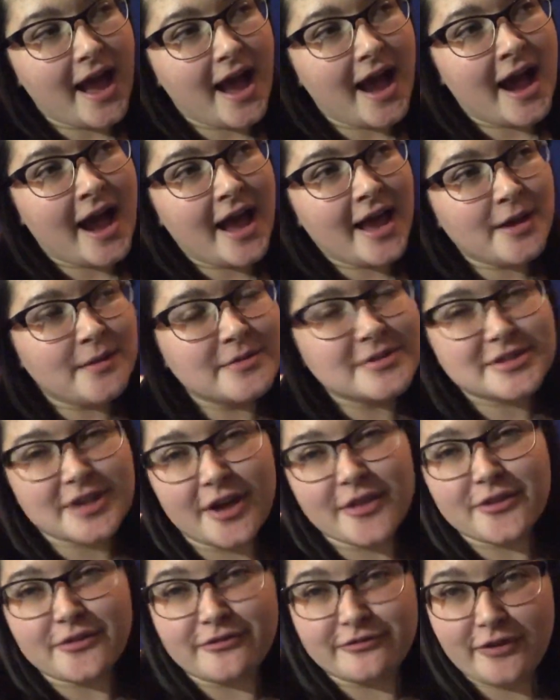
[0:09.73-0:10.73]
I was
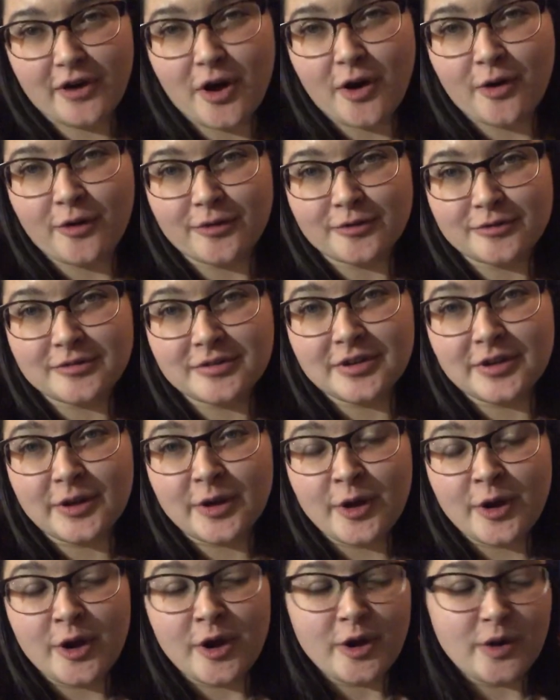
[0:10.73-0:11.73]
on the phone
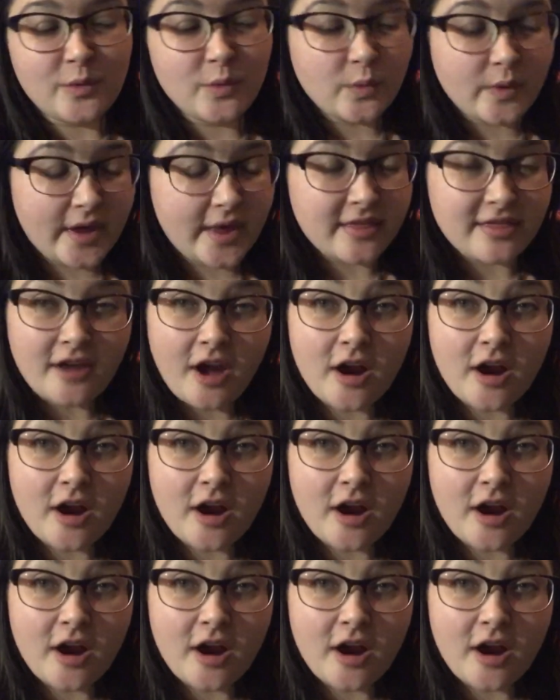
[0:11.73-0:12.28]
with